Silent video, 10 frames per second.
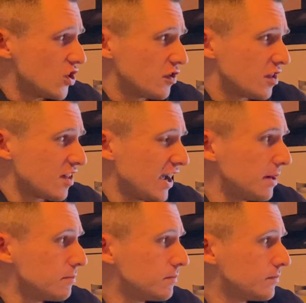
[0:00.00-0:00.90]
is the
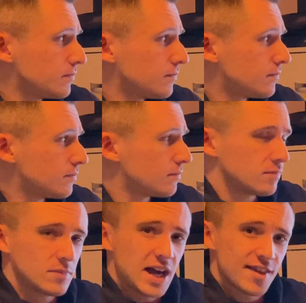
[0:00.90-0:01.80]
same
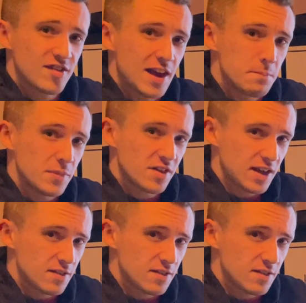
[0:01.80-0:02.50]
as 10%.